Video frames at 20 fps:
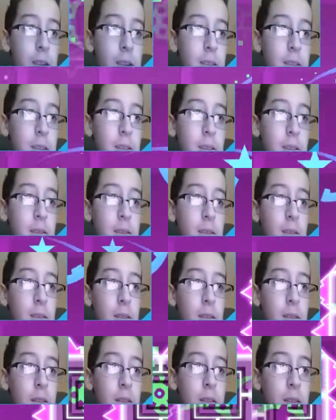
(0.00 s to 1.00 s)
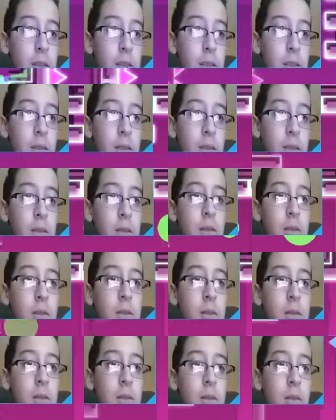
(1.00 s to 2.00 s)

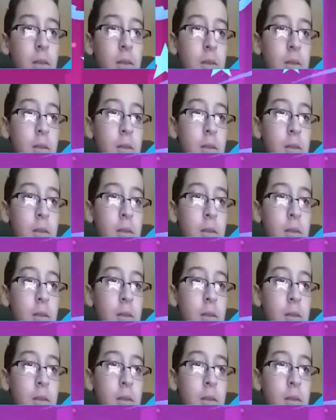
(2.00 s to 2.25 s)
[no speech]